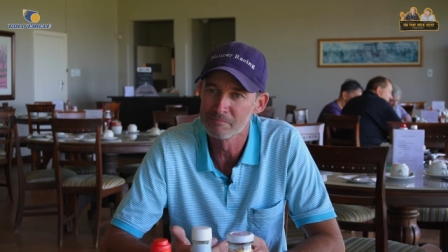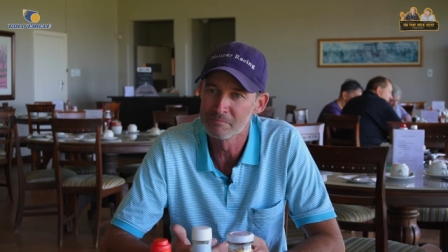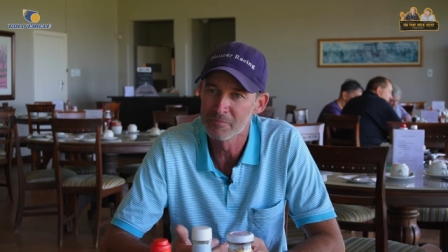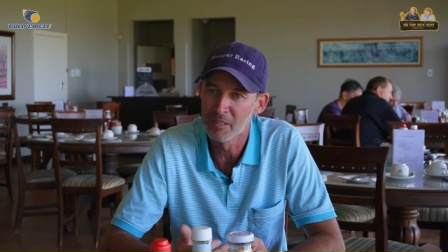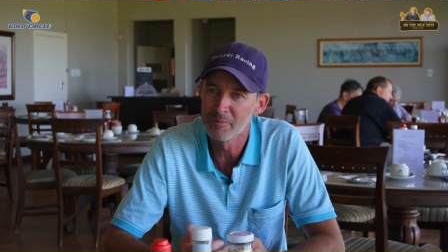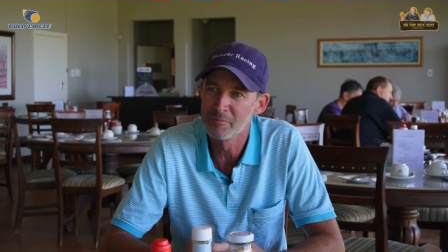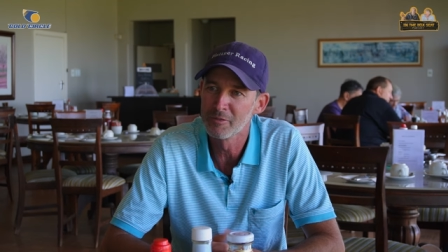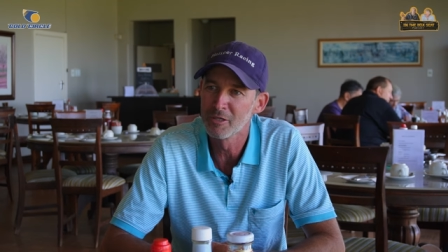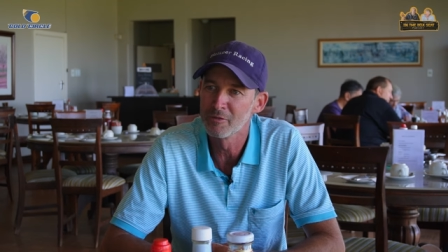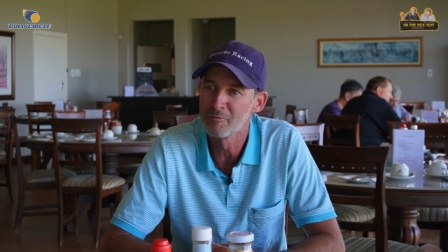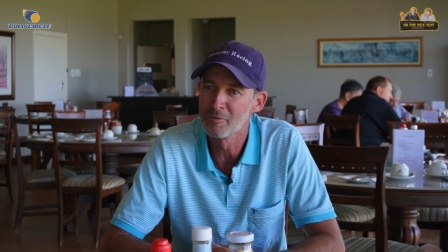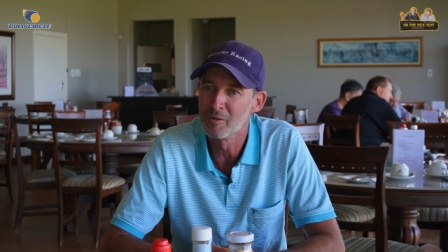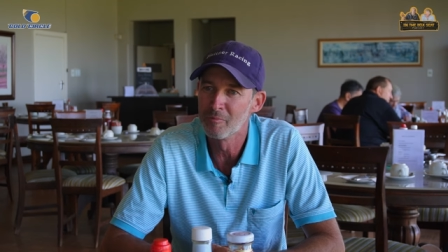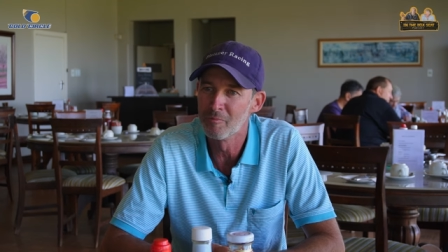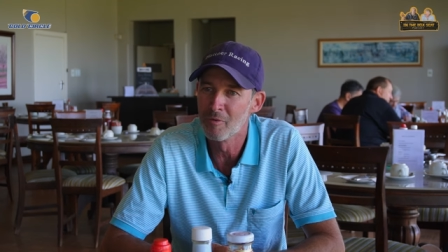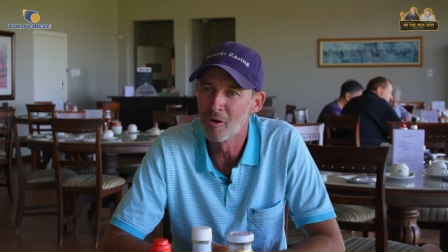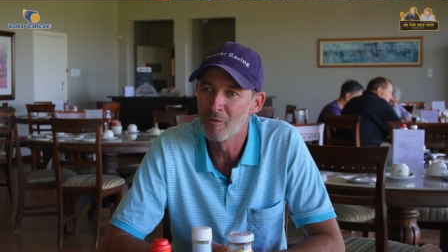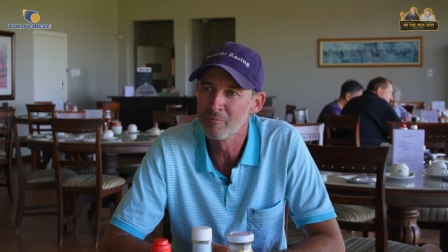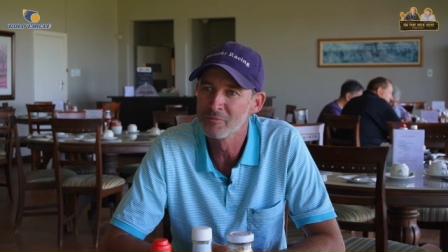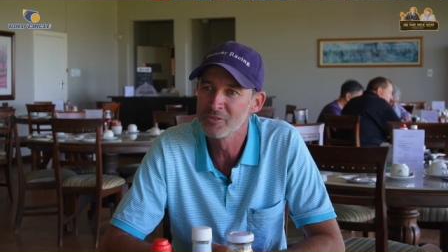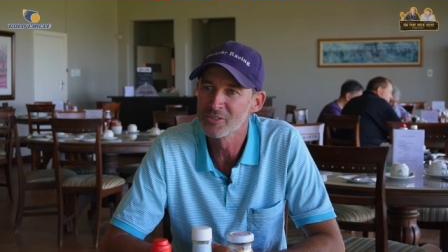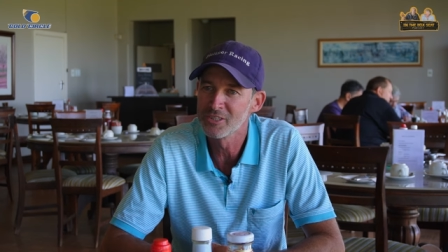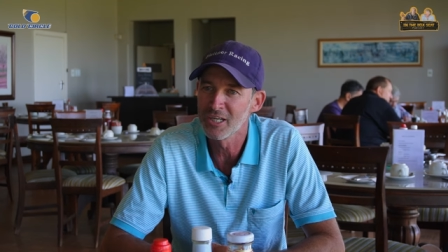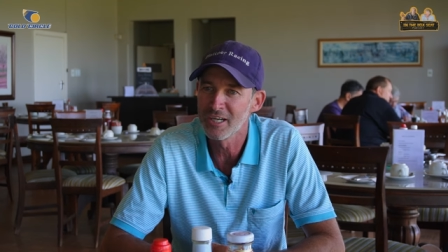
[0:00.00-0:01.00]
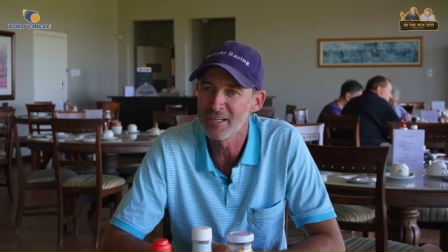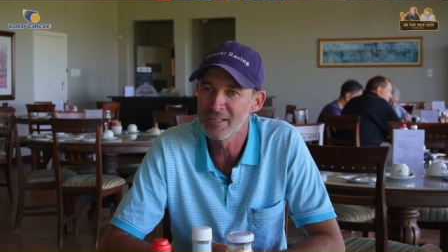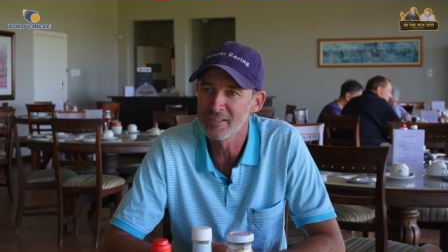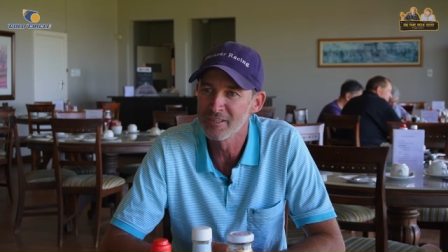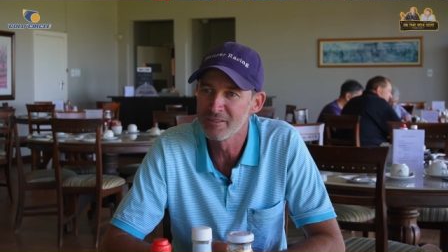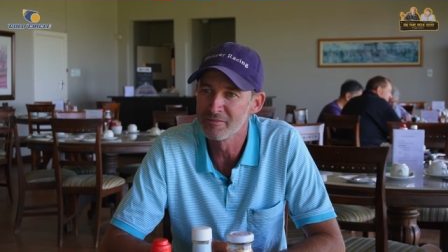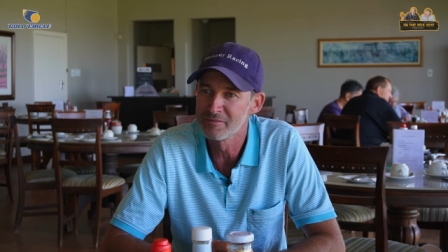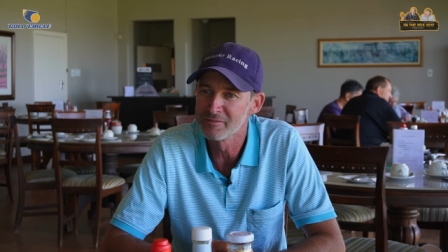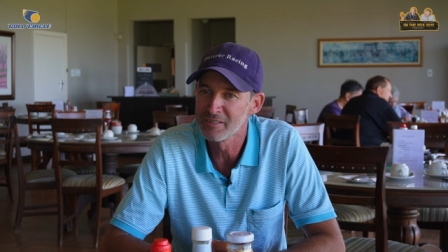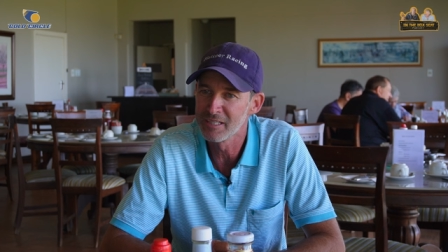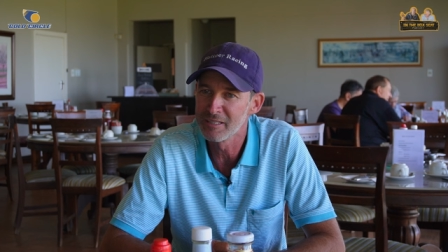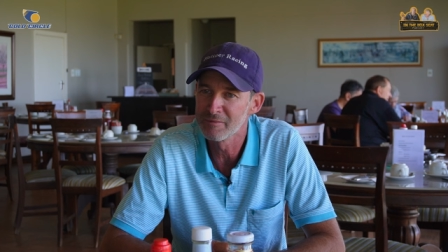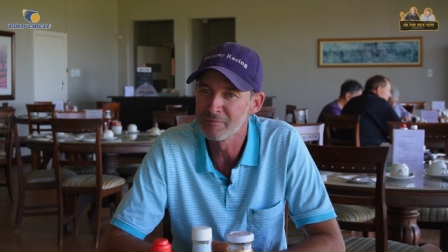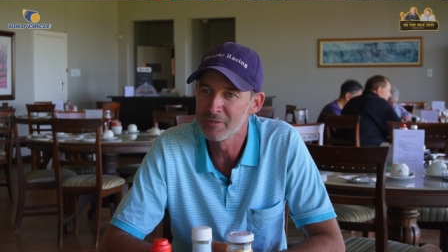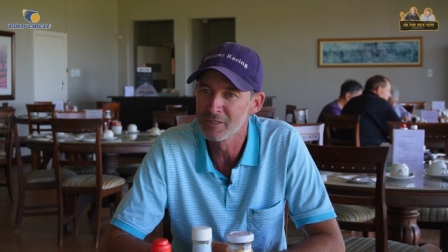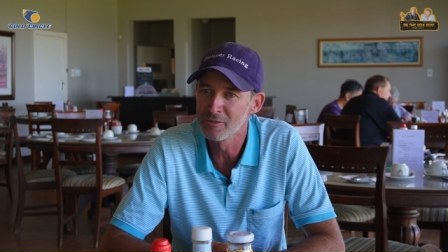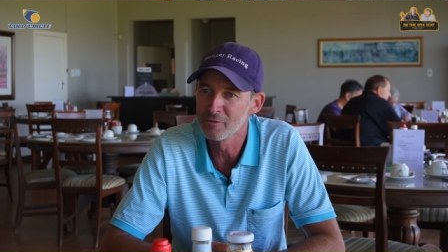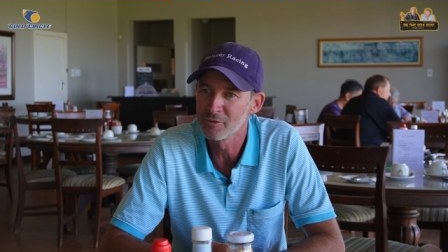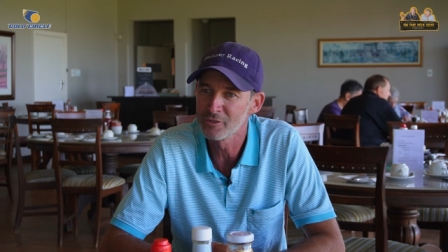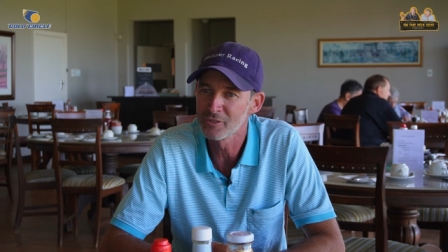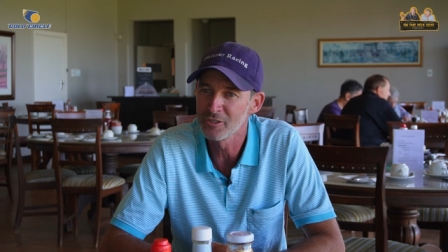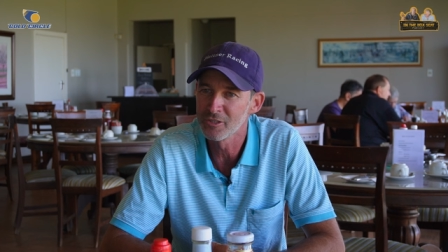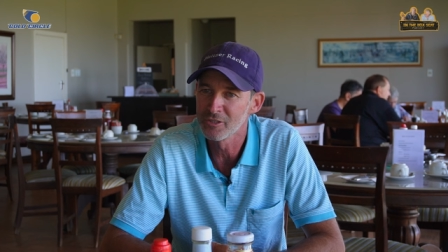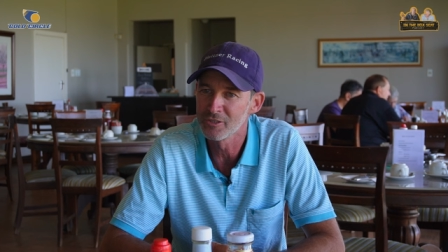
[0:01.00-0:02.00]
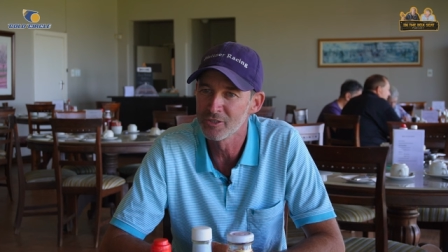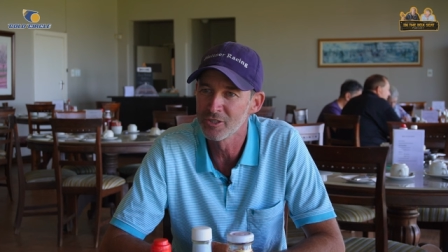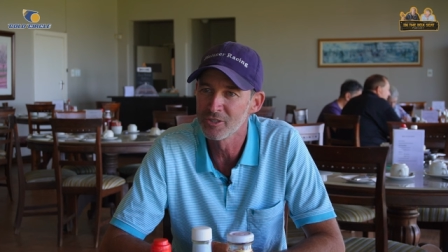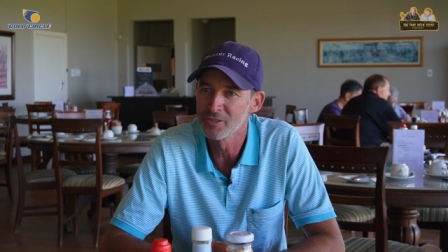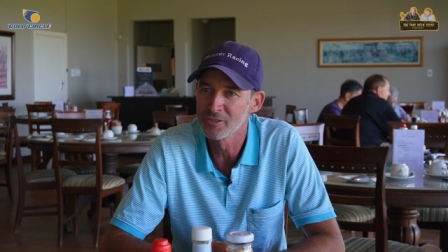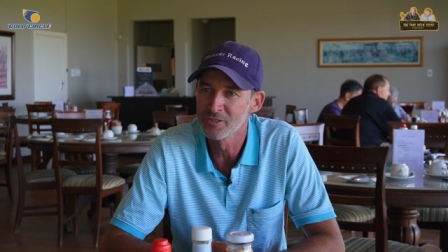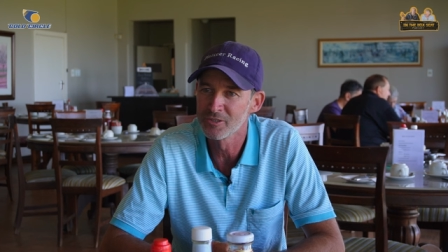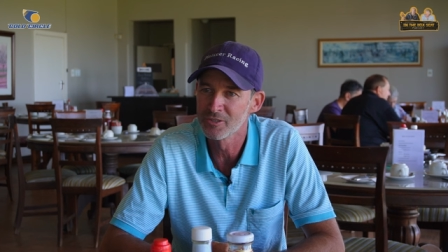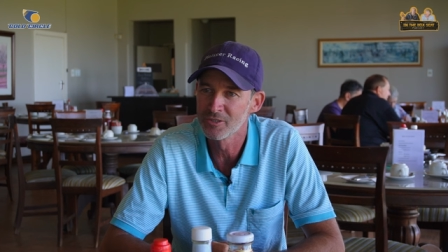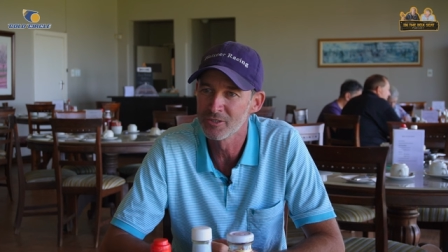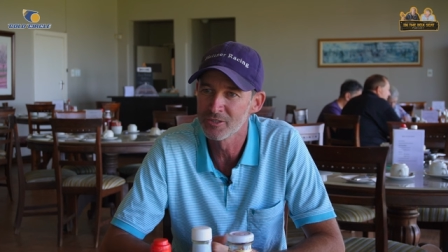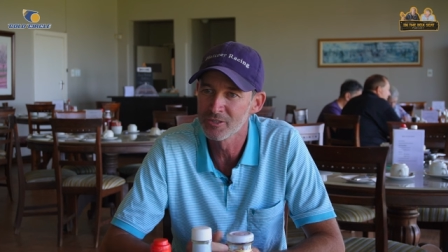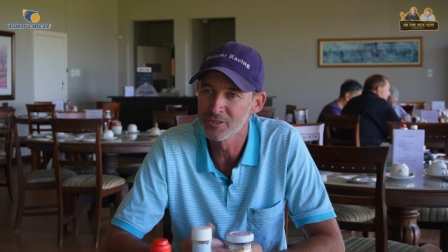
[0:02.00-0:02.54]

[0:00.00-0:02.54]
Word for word: probably on my mom's side of the family also, she,